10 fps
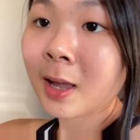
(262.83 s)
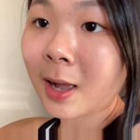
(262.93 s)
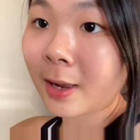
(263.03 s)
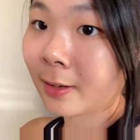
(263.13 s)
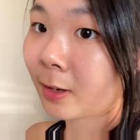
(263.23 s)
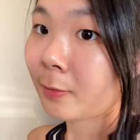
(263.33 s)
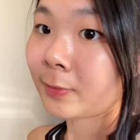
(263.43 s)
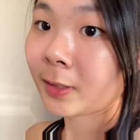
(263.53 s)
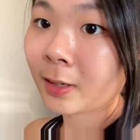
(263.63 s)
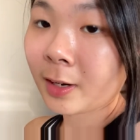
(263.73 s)
I
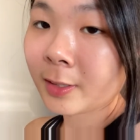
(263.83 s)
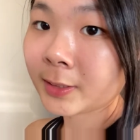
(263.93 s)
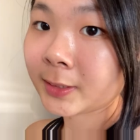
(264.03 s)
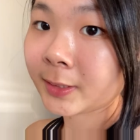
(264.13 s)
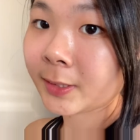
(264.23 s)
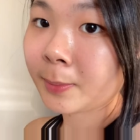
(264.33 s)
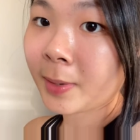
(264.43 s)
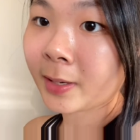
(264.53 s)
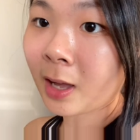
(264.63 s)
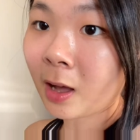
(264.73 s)
love the color scheme
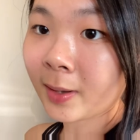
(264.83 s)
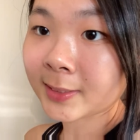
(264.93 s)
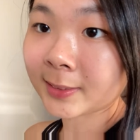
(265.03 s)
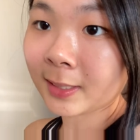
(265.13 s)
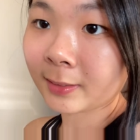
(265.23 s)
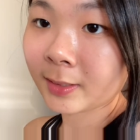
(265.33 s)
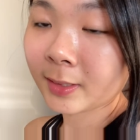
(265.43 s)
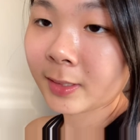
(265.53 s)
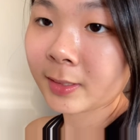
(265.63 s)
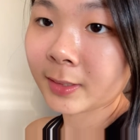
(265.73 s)
and how aesthetic
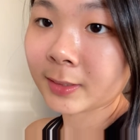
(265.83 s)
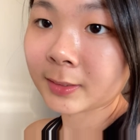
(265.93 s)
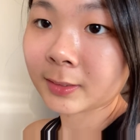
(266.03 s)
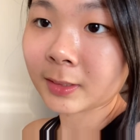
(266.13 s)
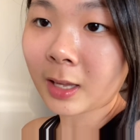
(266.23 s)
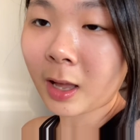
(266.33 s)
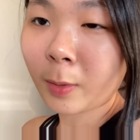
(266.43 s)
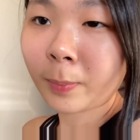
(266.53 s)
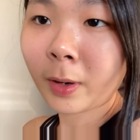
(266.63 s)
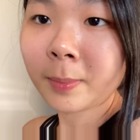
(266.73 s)
it is.
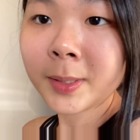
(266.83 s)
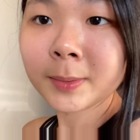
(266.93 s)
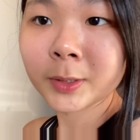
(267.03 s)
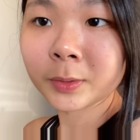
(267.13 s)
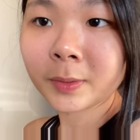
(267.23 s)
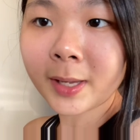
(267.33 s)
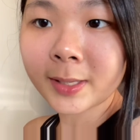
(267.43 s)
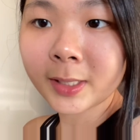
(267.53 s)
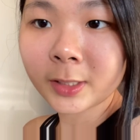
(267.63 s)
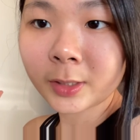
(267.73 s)
I'll probably do
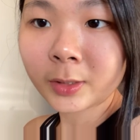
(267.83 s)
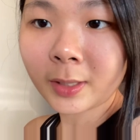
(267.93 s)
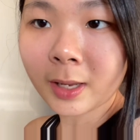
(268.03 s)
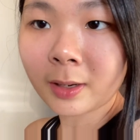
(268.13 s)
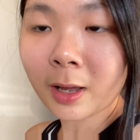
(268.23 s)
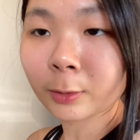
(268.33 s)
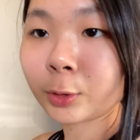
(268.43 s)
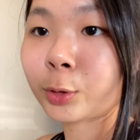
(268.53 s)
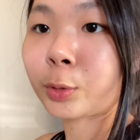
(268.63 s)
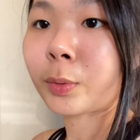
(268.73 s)
a kitchen and
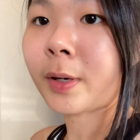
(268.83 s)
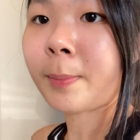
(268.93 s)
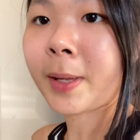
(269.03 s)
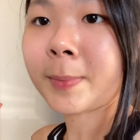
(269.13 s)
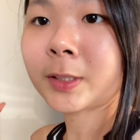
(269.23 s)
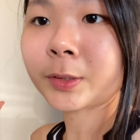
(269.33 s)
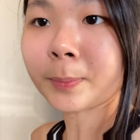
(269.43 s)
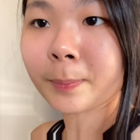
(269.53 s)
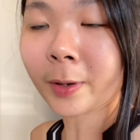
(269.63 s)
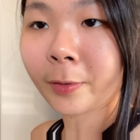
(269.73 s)
lounge tour maybe
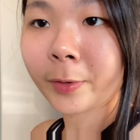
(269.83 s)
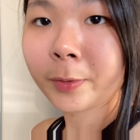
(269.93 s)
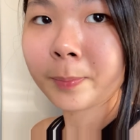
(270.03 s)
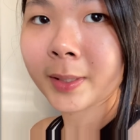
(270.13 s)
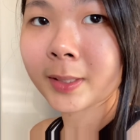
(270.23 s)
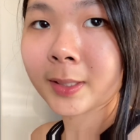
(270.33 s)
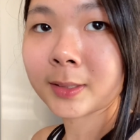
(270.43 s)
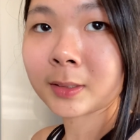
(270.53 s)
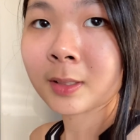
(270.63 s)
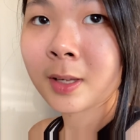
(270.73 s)
tomorrow
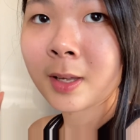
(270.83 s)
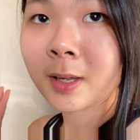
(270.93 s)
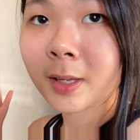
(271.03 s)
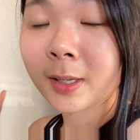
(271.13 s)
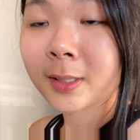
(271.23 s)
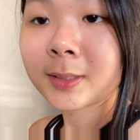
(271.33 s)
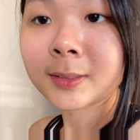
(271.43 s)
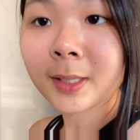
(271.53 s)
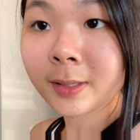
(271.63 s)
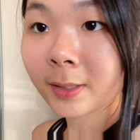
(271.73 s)
because it is
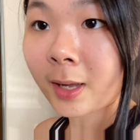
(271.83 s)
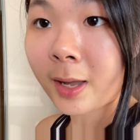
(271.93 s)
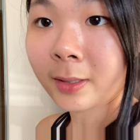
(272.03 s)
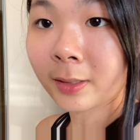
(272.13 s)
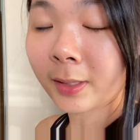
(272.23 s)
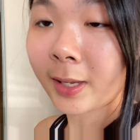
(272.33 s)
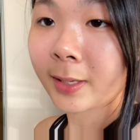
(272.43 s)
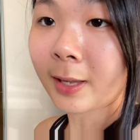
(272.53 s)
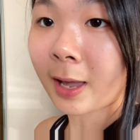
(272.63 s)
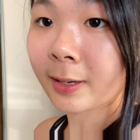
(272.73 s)
getting kind of
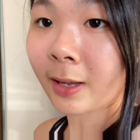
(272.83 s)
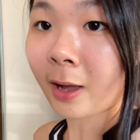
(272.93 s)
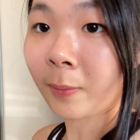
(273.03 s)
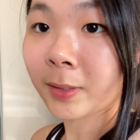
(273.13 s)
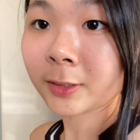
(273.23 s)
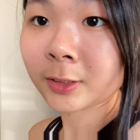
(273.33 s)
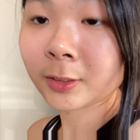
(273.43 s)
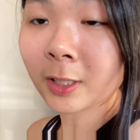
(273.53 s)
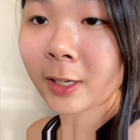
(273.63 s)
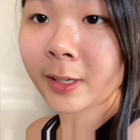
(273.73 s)
late and I want to
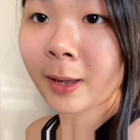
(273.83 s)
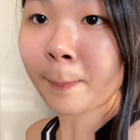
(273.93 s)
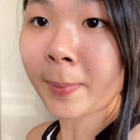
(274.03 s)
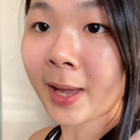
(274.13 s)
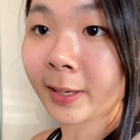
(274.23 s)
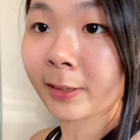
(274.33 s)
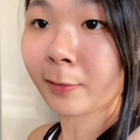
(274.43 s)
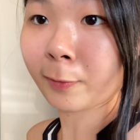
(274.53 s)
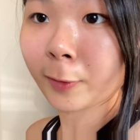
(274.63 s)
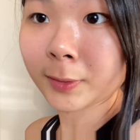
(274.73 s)
start
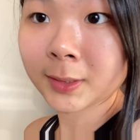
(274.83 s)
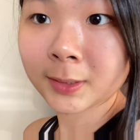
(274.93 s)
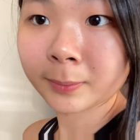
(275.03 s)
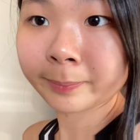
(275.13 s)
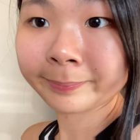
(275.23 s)
unpacking first.